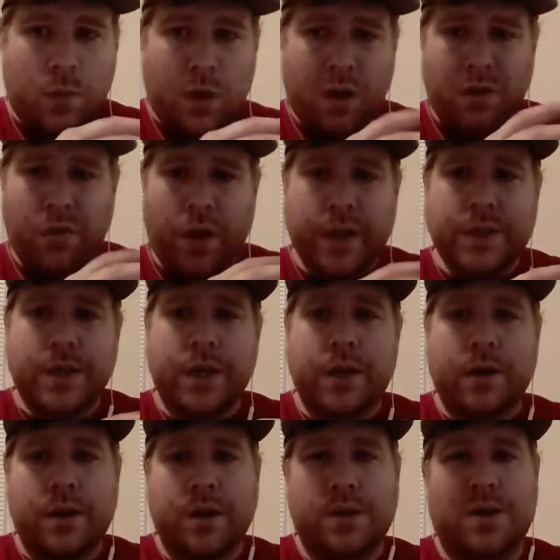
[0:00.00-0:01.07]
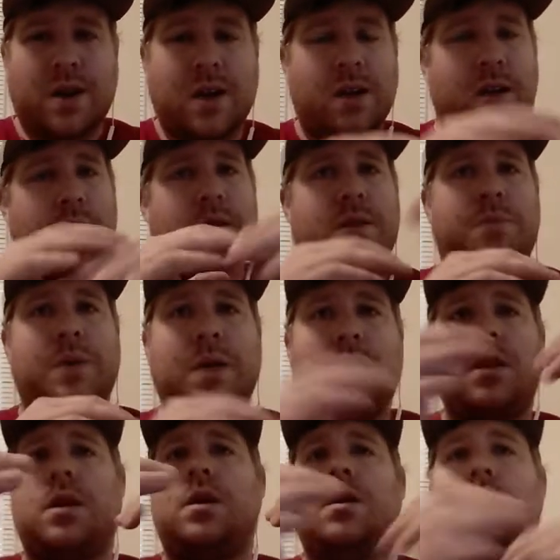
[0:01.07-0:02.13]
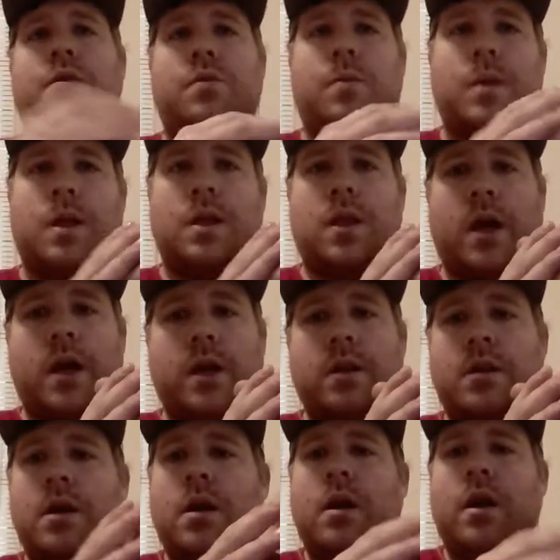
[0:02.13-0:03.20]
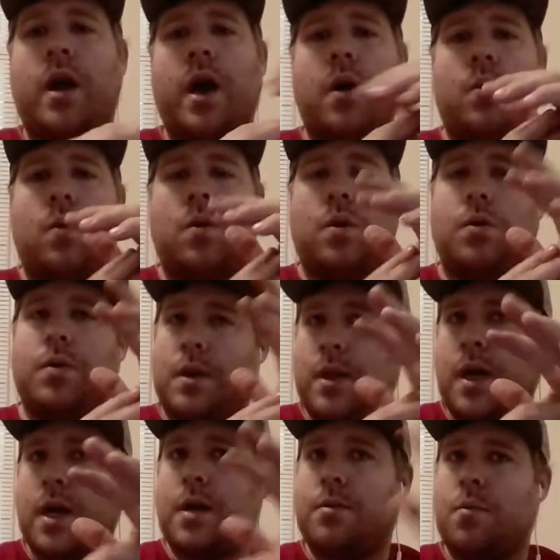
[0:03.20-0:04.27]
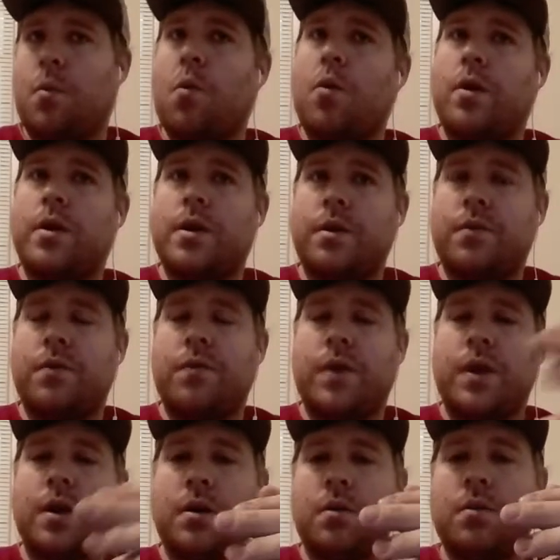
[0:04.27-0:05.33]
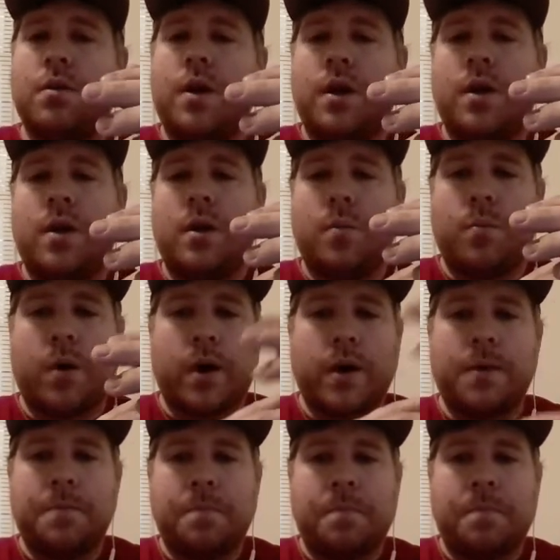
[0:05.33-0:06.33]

legendaries are kind of like the beginning of a bloodline. I will go into that more in a different video, but